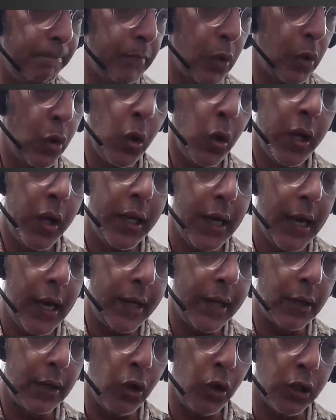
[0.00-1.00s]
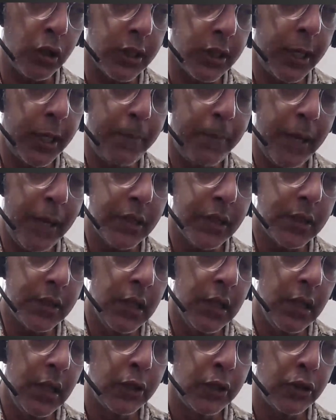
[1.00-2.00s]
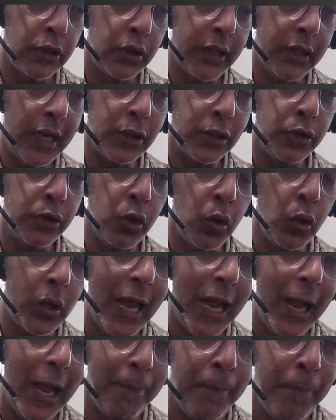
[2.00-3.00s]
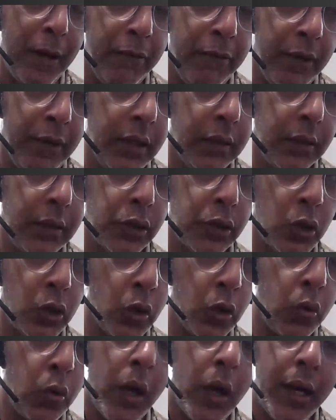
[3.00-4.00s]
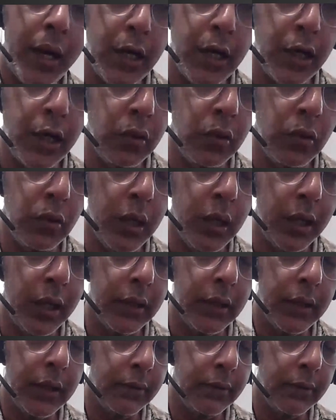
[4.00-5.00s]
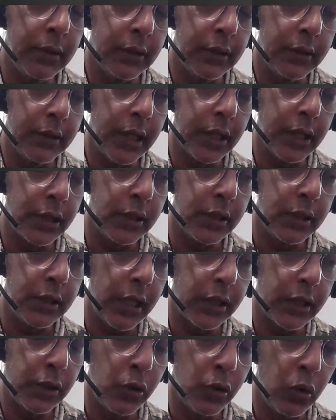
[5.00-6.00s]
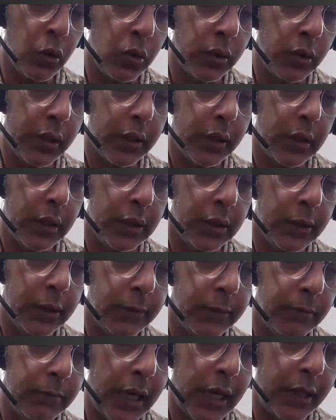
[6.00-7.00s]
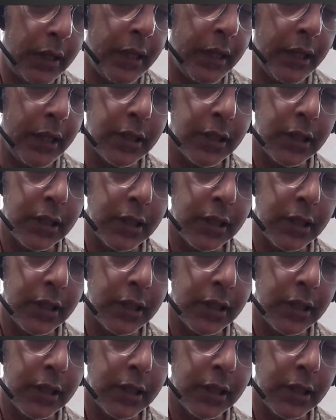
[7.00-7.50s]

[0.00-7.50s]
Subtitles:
going at a constant pace, so there is no gap between stroke 1 and 2, and there's no that thing. It's a